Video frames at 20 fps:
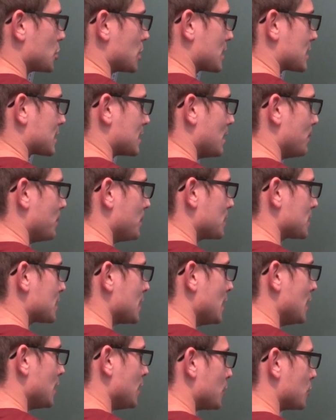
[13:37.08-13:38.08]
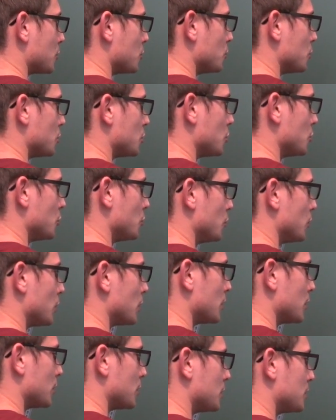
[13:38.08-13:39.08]
just happens due
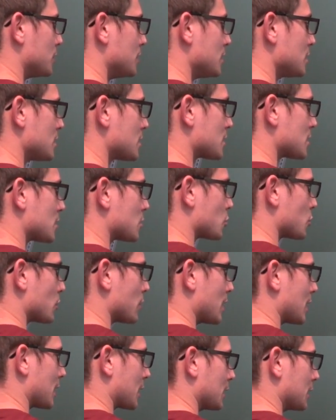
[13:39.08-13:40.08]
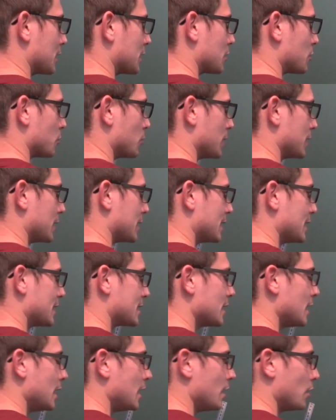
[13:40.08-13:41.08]
to this triangle that we
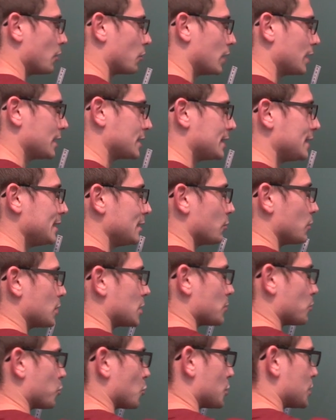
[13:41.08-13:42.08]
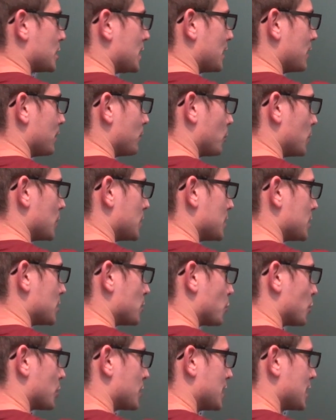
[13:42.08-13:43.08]
get right here, which is
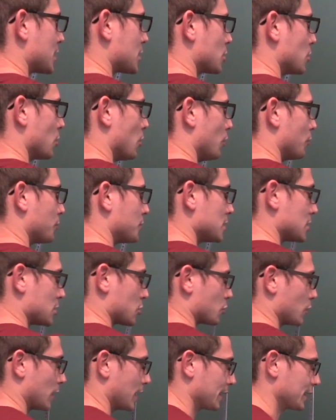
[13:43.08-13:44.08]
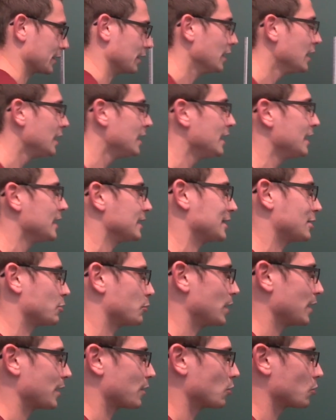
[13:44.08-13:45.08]
a projection of this triangle
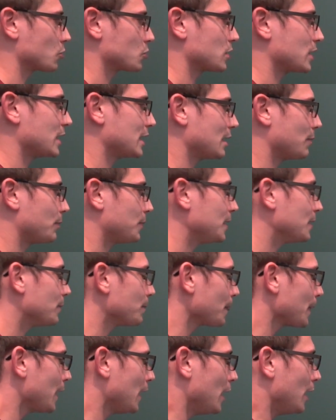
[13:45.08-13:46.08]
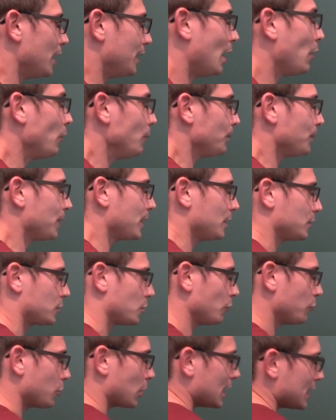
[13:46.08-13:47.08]
that we are going to get up here. Now,
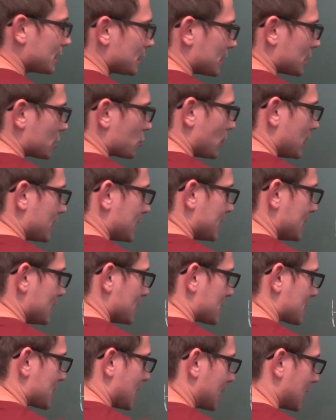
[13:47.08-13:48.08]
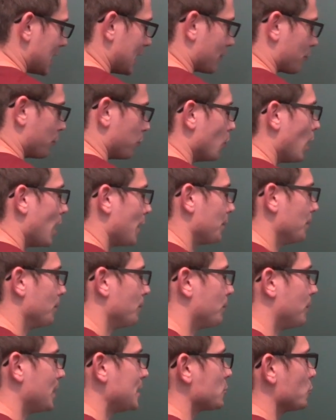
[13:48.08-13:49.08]
don't forget, this right here is side length
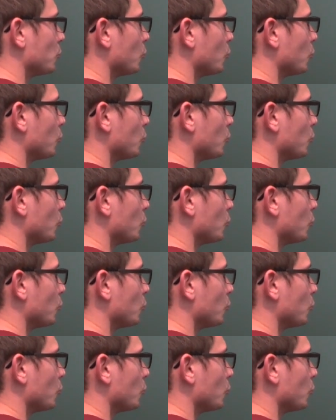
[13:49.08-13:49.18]
one. But